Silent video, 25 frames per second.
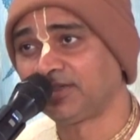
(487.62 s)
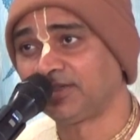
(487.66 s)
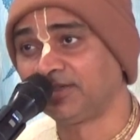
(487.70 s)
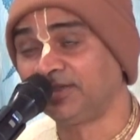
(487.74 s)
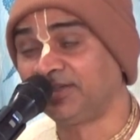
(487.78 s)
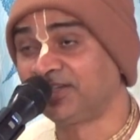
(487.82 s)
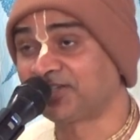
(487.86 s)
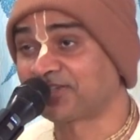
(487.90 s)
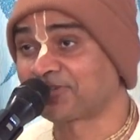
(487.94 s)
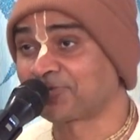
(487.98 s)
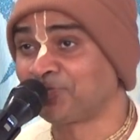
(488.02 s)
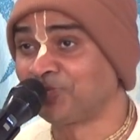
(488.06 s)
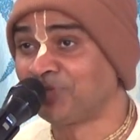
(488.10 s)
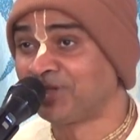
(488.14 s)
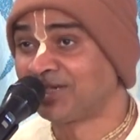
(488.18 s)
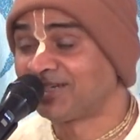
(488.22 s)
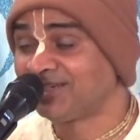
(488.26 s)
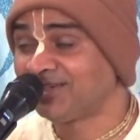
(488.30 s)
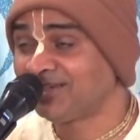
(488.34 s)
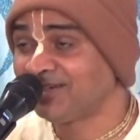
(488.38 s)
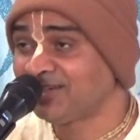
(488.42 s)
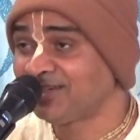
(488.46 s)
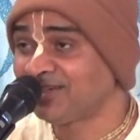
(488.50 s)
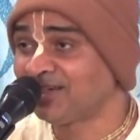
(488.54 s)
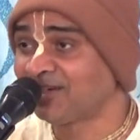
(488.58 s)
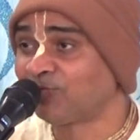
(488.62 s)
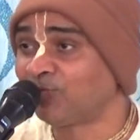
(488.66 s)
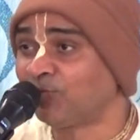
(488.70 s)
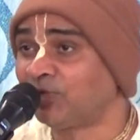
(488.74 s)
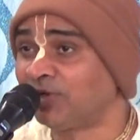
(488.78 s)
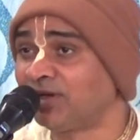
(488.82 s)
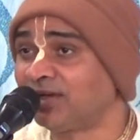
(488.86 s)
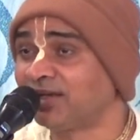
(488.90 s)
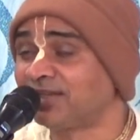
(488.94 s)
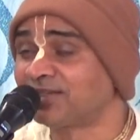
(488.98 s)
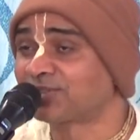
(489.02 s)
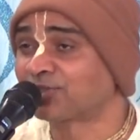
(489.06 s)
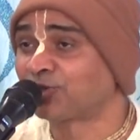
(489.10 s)
This material
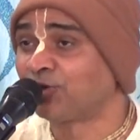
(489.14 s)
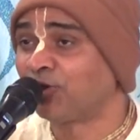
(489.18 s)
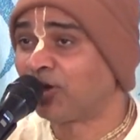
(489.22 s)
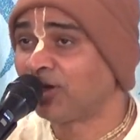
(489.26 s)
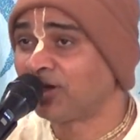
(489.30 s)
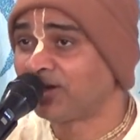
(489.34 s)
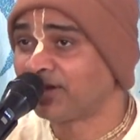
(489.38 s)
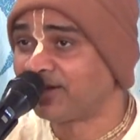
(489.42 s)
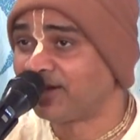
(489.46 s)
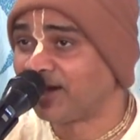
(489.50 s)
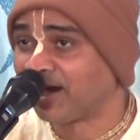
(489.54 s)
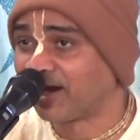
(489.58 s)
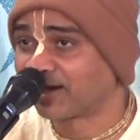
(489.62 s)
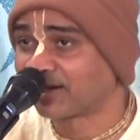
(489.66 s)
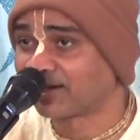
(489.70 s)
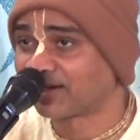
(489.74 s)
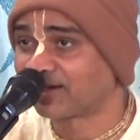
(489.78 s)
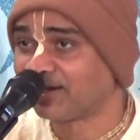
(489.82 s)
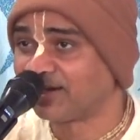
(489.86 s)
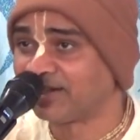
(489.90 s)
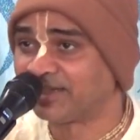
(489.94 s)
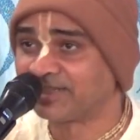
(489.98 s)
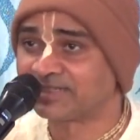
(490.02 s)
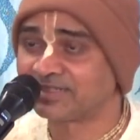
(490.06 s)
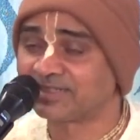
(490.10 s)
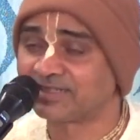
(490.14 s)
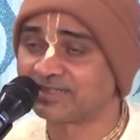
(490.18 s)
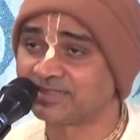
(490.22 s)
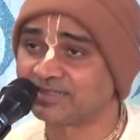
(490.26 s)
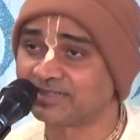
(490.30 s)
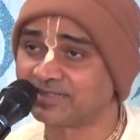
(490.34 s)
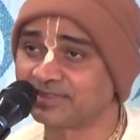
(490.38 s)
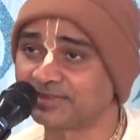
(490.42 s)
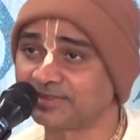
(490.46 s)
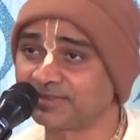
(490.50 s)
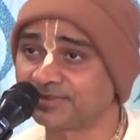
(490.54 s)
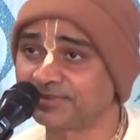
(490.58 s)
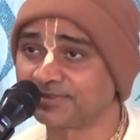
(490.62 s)
world is called
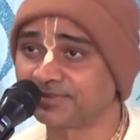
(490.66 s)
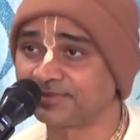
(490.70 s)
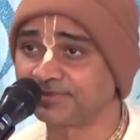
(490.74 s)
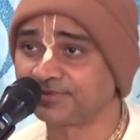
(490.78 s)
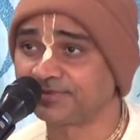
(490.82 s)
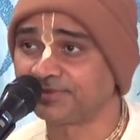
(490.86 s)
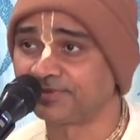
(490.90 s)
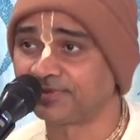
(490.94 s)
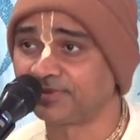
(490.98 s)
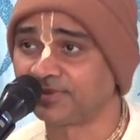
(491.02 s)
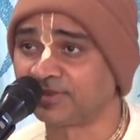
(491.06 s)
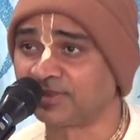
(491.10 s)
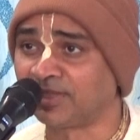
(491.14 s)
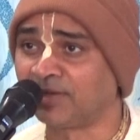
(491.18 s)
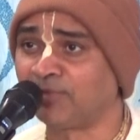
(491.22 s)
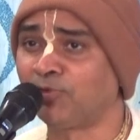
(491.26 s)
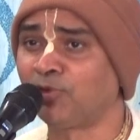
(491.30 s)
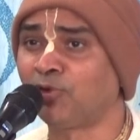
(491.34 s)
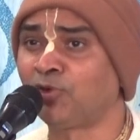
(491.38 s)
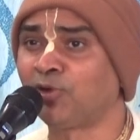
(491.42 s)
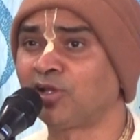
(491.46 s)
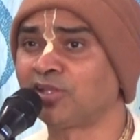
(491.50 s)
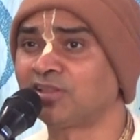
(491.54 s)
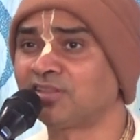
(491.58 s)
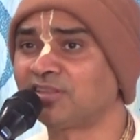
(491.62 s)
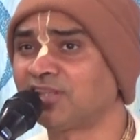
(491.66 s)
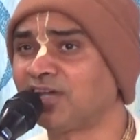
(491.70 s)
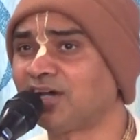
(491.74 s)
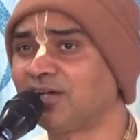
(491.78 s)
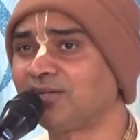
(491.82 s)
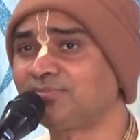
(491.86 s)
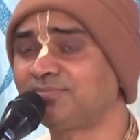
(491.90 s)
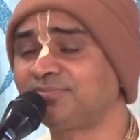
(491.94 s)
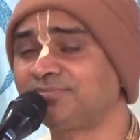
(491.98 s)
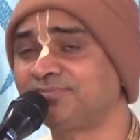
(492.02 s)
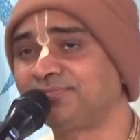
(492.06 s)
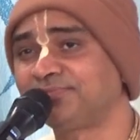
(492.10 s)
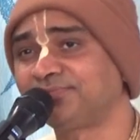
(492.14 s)
darkness, tamo
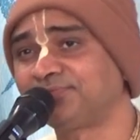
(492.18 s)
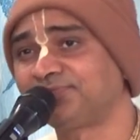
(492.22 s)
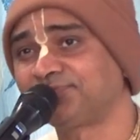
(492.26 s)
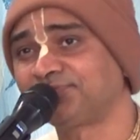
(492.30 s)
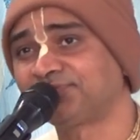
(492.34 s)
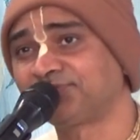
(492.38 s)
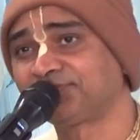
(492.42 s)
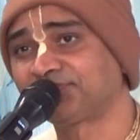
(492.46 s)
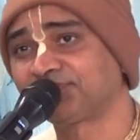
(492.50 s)
andham.